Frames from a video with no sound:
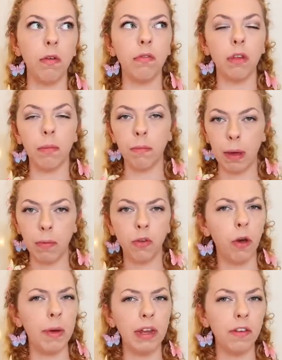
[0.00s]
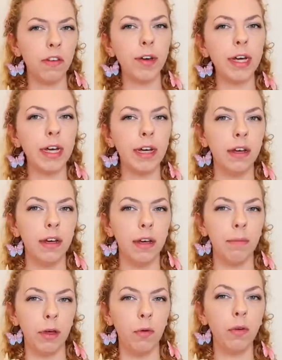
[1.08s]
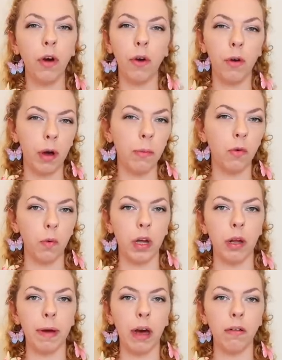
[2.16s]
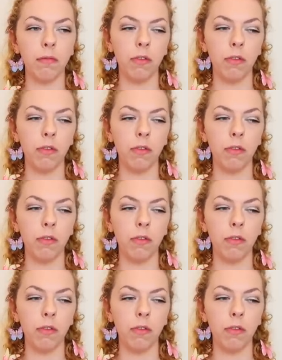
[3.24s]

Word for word: Some people don't mean to do it, but you'll know who I'm talking about.